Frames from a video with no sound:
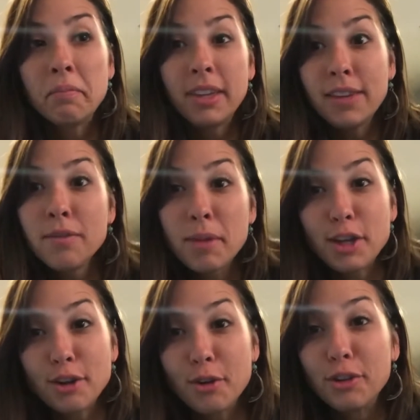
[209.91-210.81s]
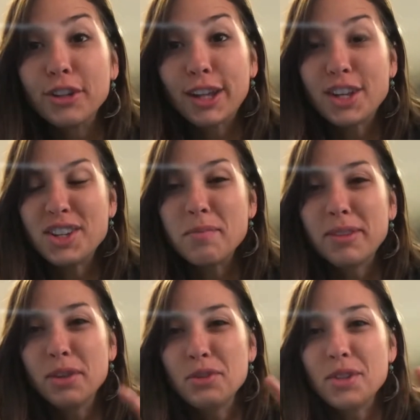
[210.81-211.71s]
even make your own creation,
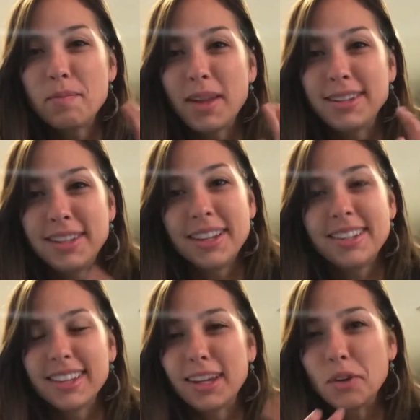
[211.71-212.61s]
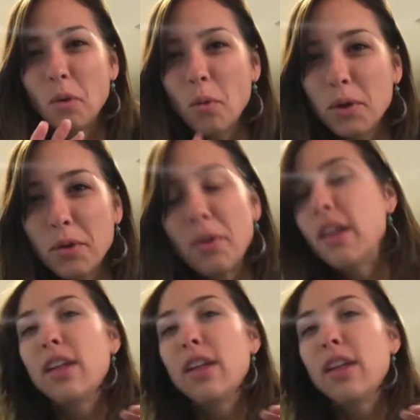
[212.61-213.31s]
but those are the main tenets, like an oil,